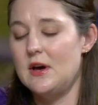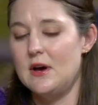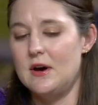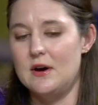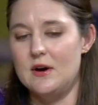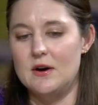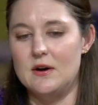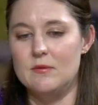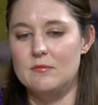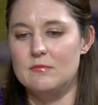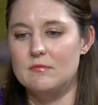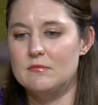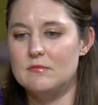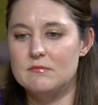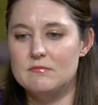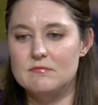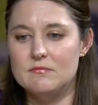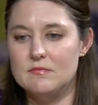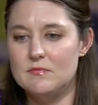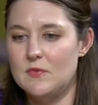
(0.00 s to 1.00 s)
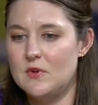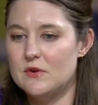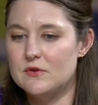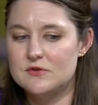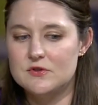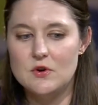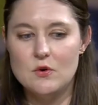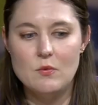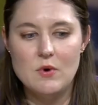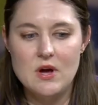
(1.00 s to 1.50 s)
Um,
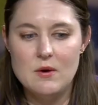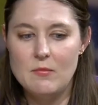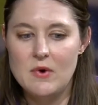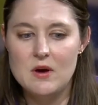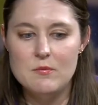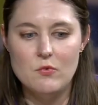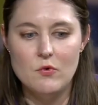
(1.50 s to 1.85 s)
there's no way my